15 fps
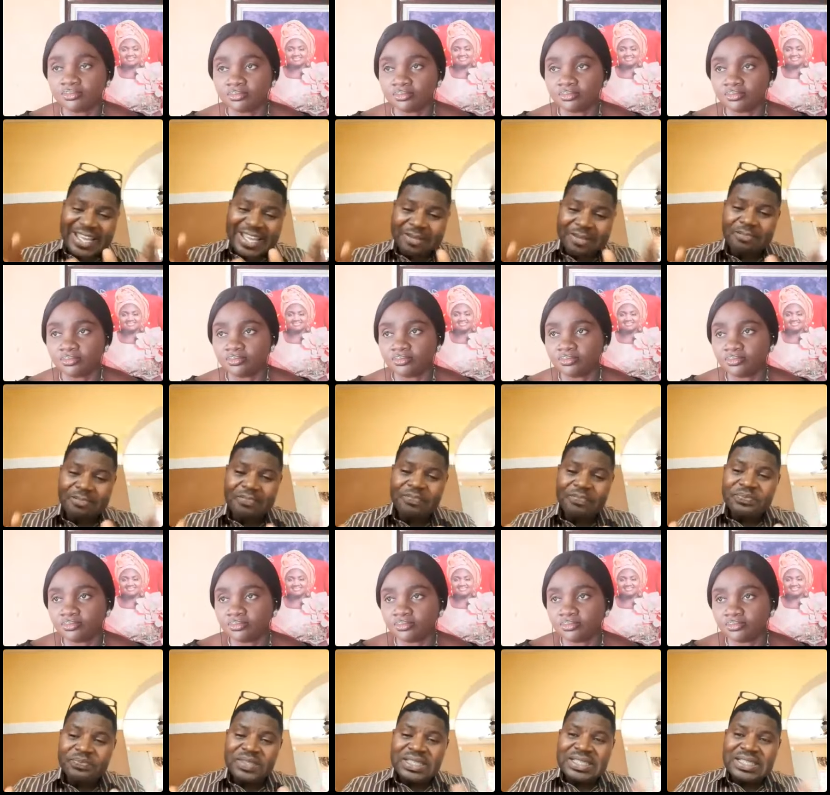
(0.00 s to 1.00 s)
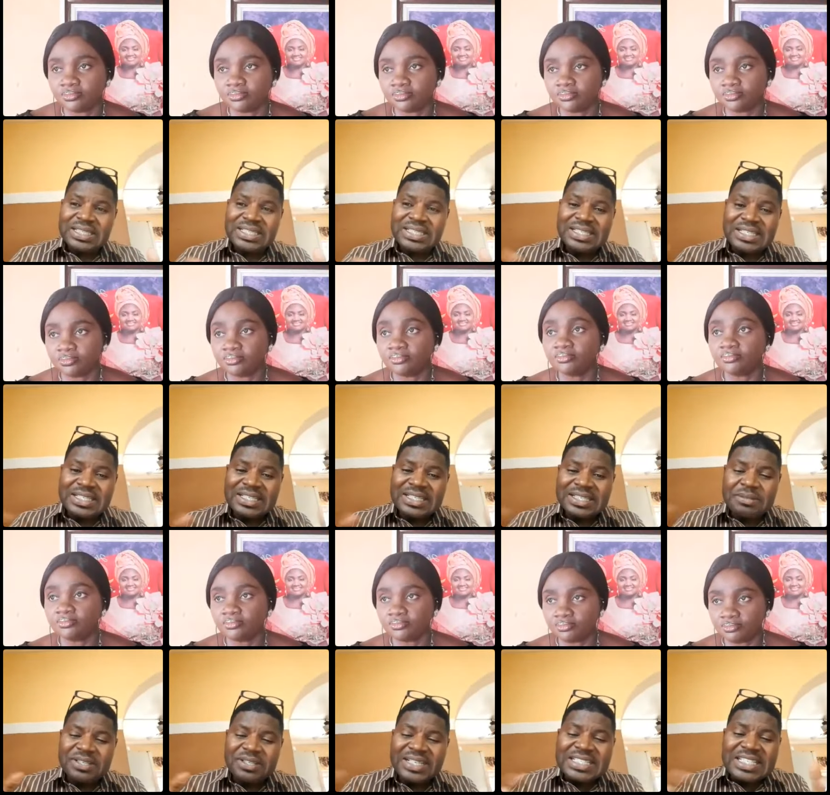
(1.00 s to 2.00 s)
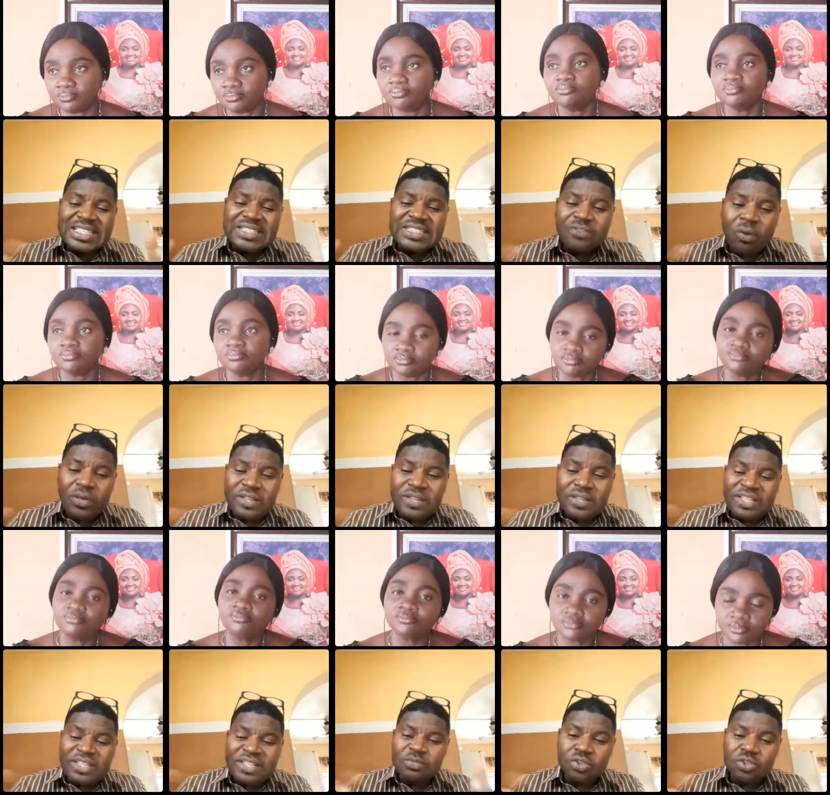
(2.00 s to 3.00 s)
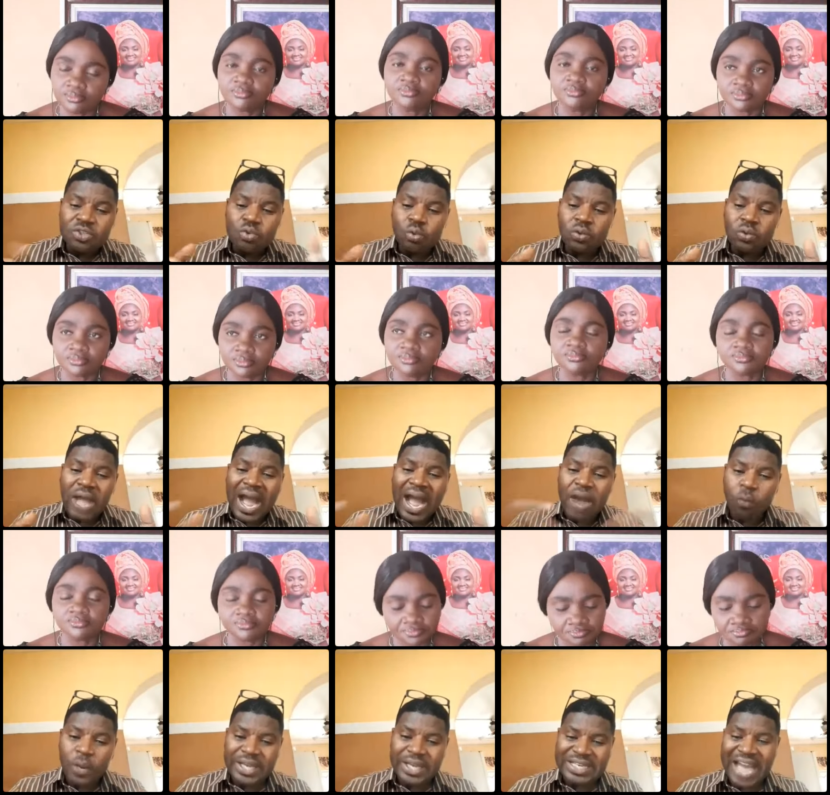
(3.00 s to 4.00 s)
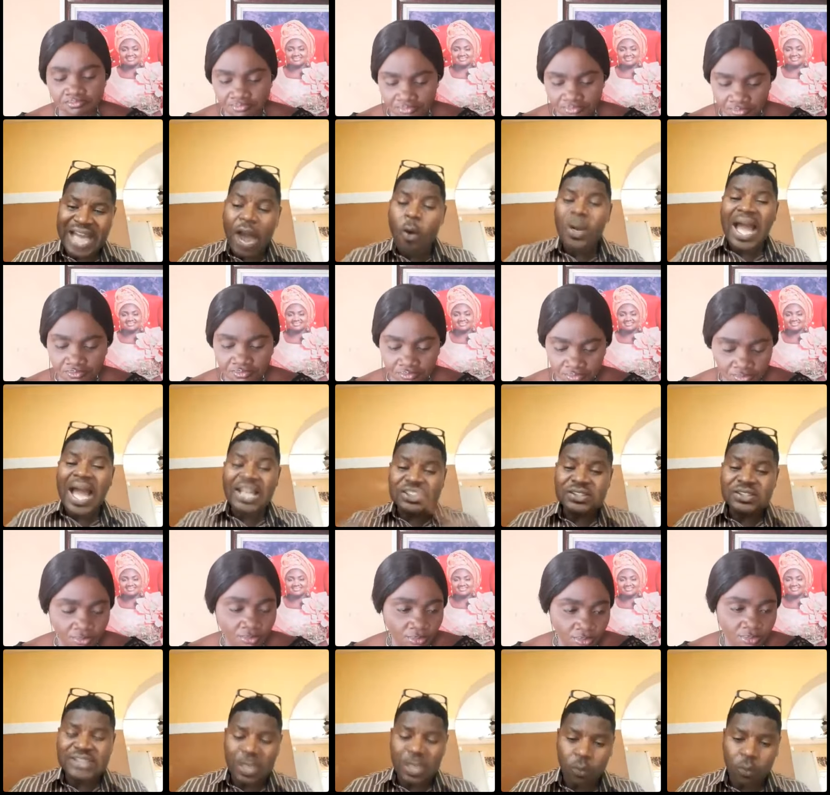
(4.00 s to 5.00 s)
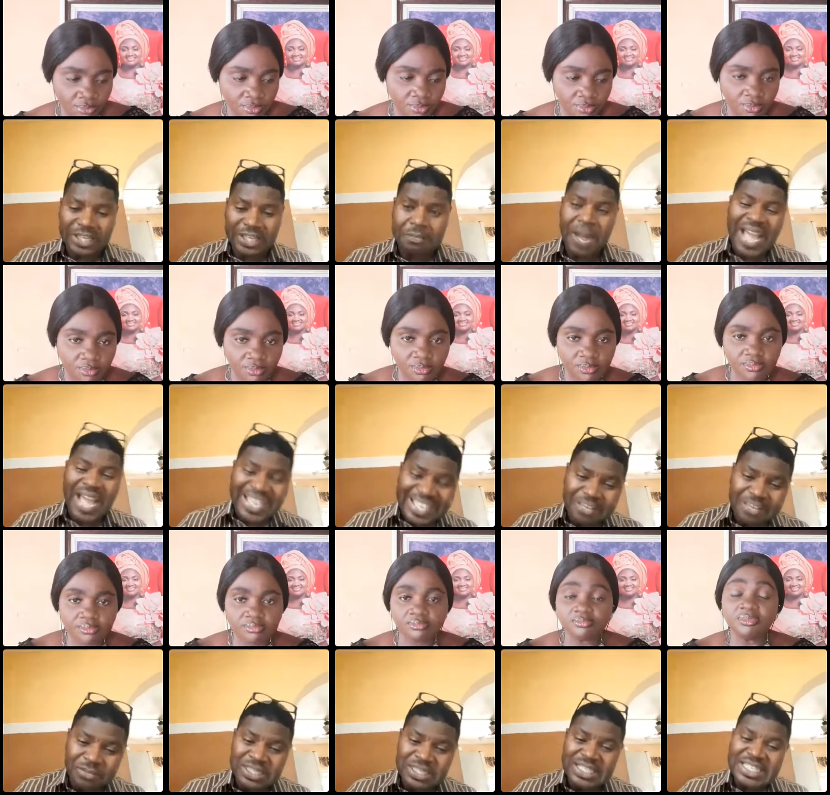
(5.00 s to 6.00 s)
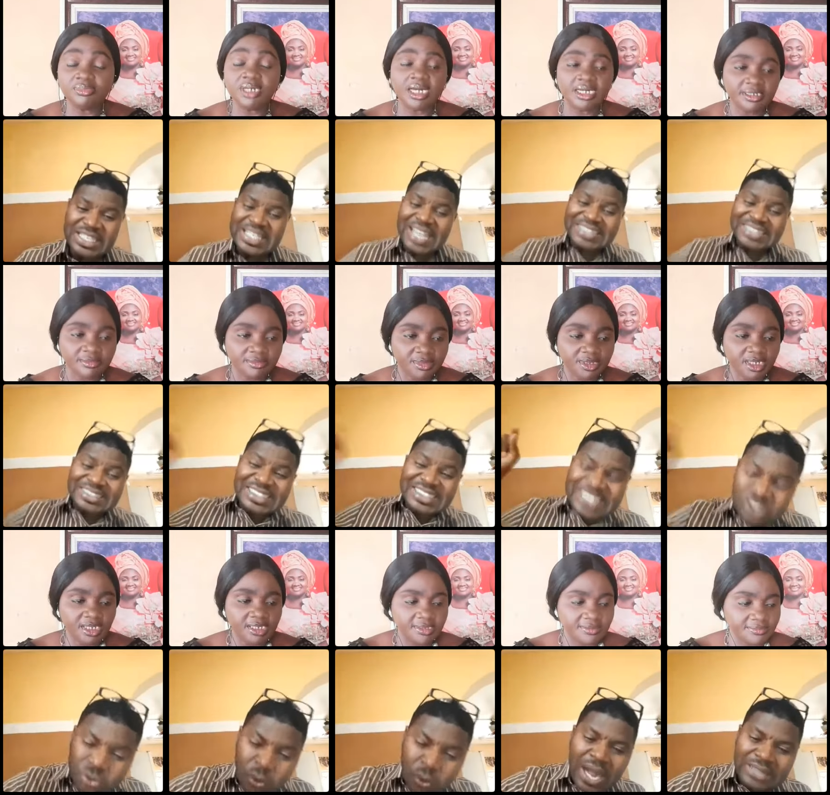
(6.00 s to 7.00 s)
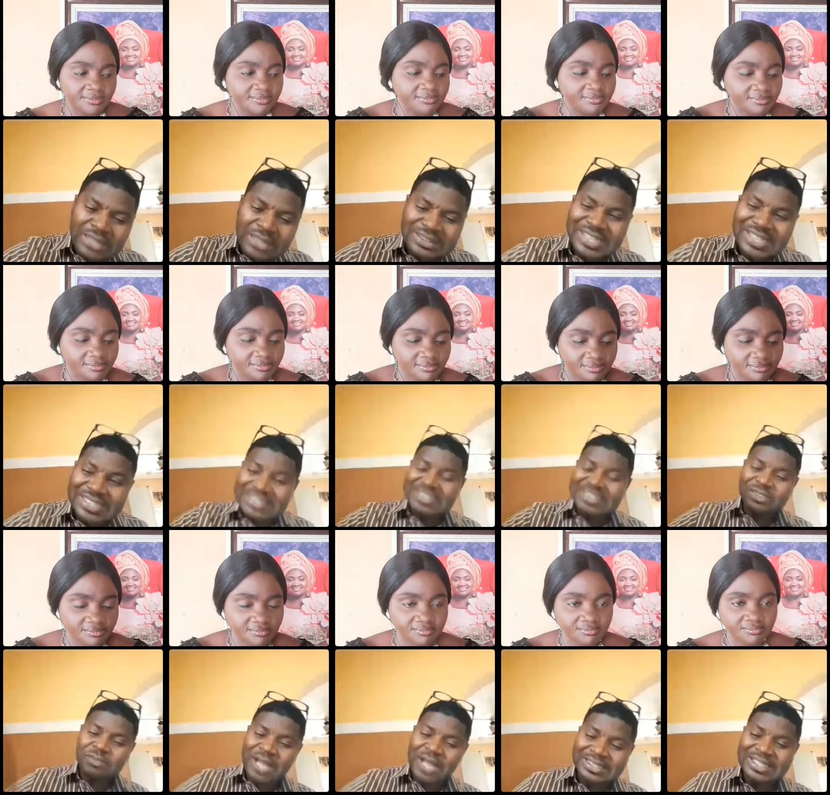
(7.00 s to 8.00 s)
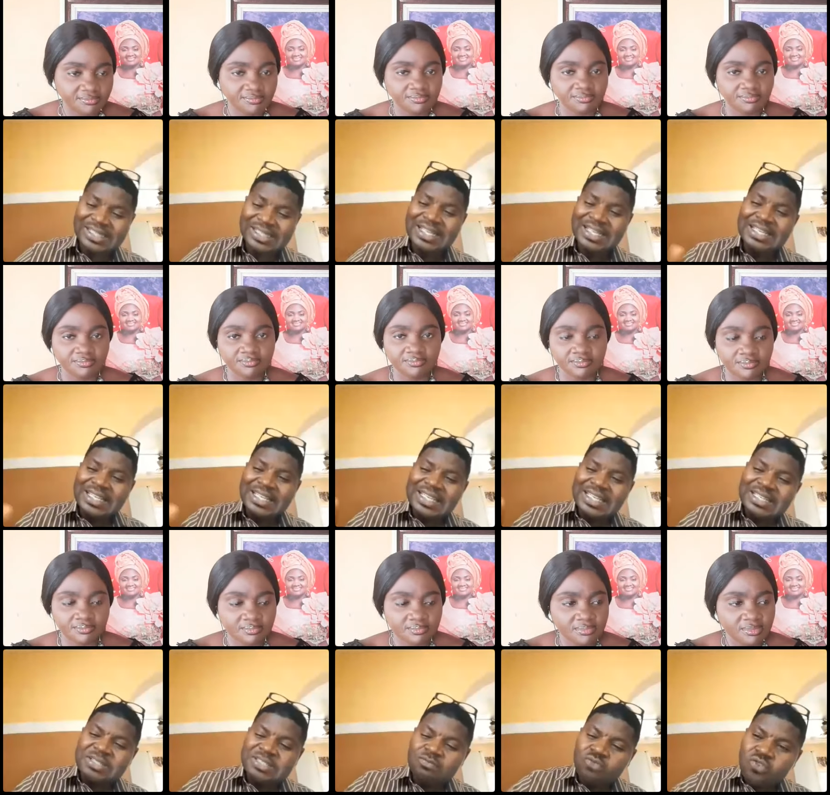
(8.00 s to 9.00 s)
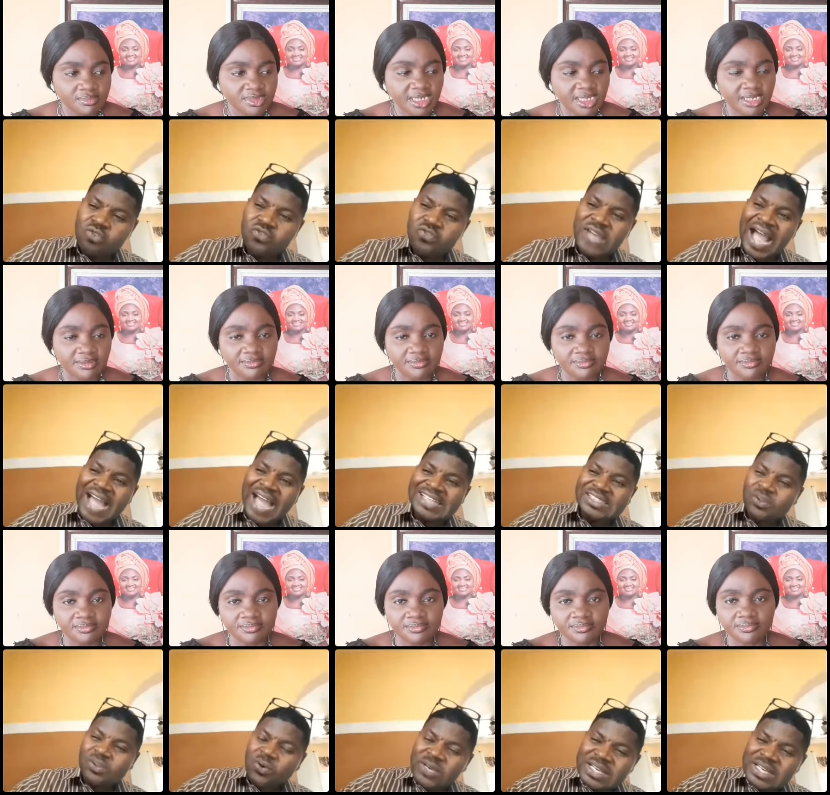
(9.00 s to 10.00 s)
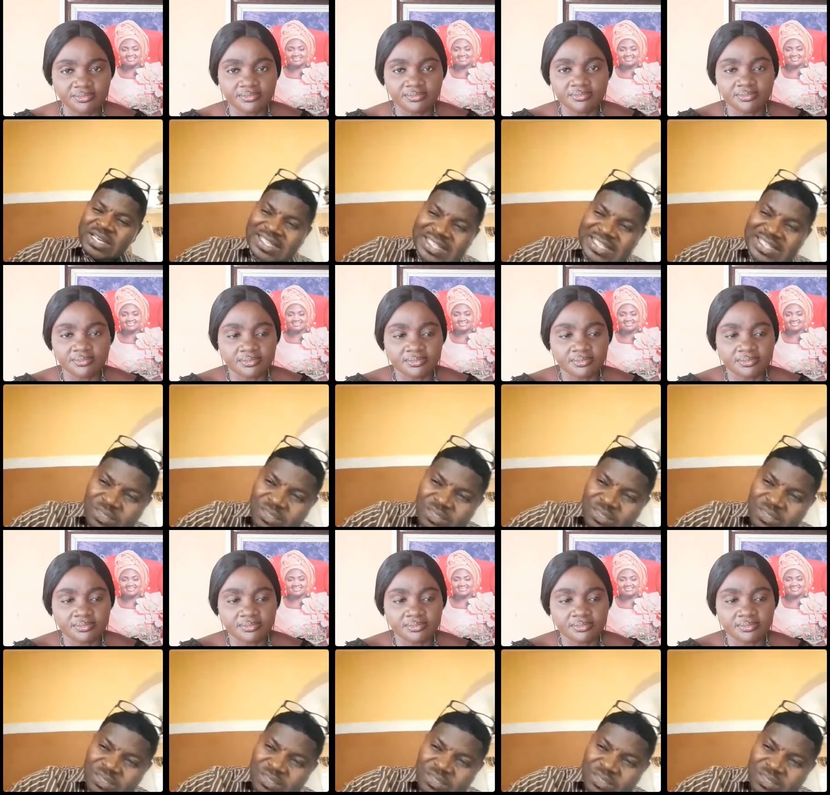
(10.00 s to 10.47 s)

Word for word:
Speaker 1: the, the reasons for the things we do are weighed. All actions are weighed by him. He that sees into your heart, that sees into my heart. He is moved and is only reading